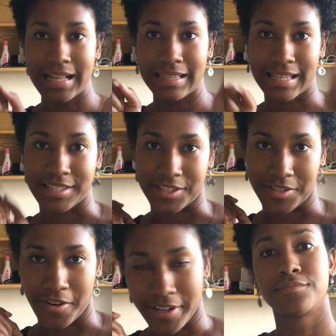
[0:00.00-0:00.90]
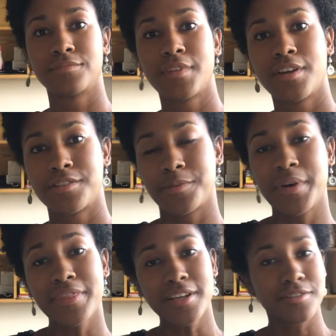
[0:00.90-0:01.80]
let's get started. So
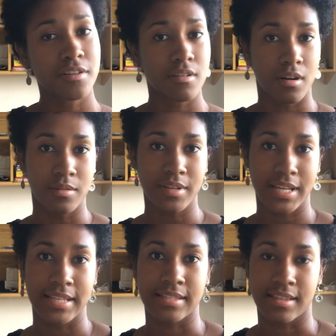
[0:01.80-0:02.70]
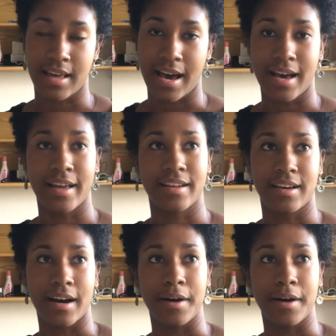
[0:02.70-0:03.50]
one thing to note is that